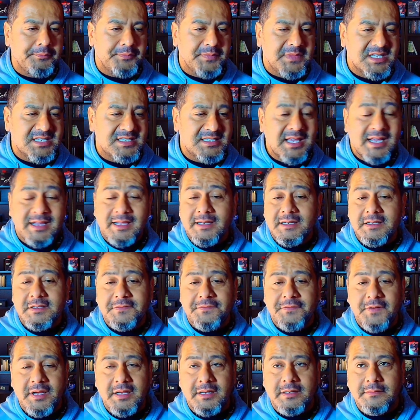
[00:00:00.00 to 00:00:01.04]
Second is
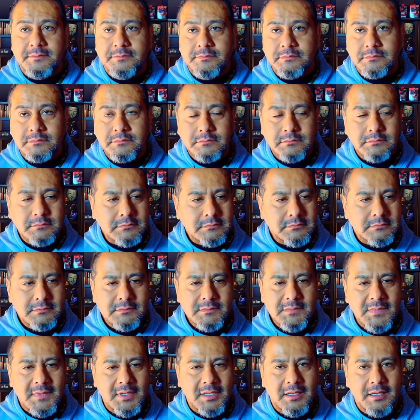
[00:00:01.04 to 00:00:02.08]
fun.
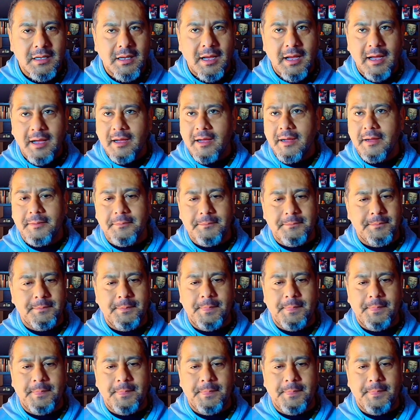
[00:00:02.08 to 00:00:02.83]
I